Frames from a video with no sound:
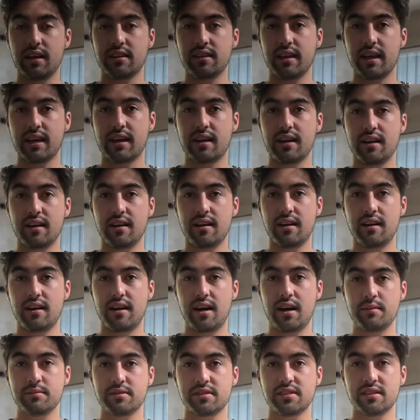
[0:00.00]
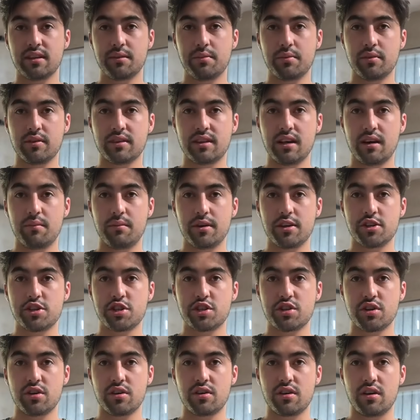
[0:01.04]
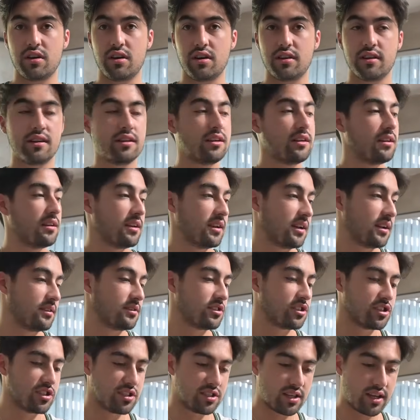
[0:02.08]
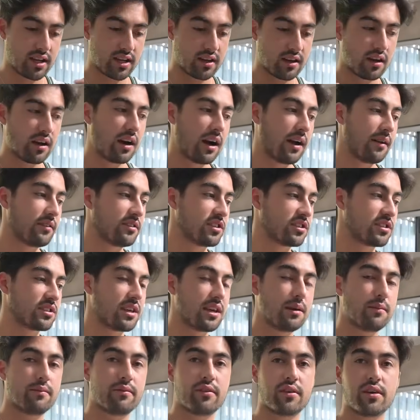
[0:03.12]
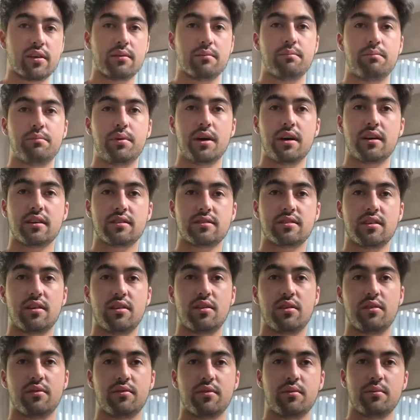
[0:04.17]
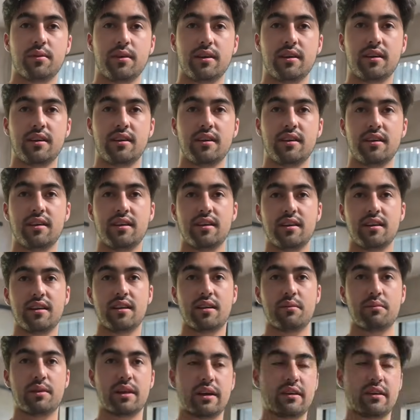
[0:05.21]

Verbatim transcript: And, like, I'm sleeping without my shirt on. And it's just like I just keep feeling bugs oh all over me. Oh my gosh, baby.